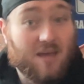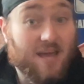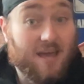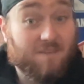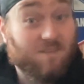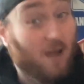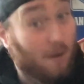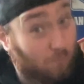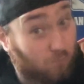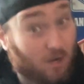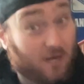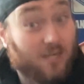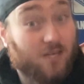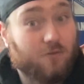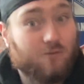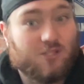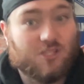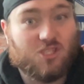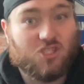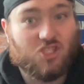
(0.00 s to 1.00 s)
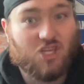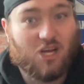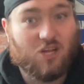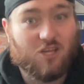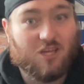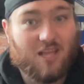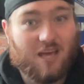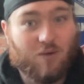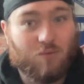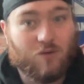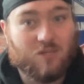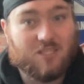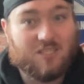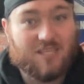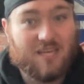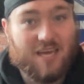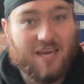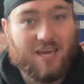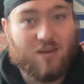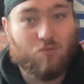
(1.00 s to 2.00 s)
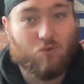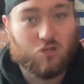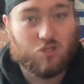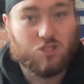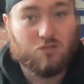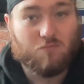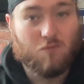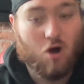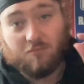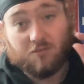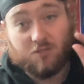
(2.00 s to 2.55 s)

If you are brand new to this channel, you like what you see here, you want some more,